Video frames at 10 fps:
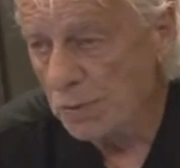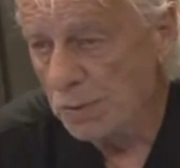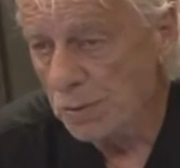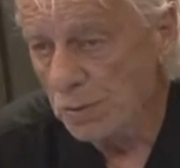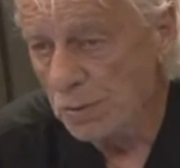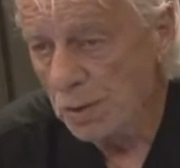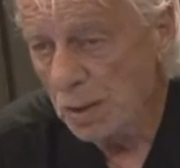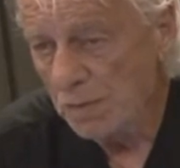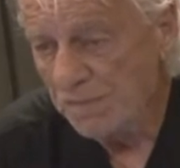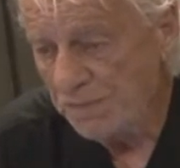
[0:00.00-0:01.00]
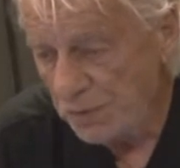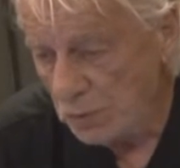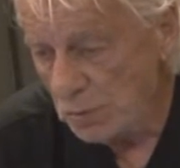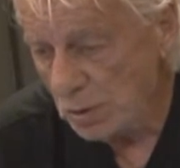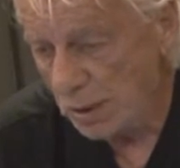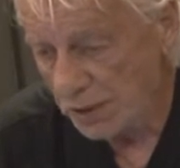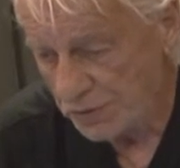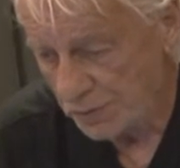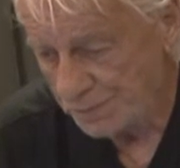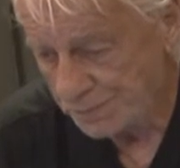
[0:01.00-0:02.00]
to view the lesson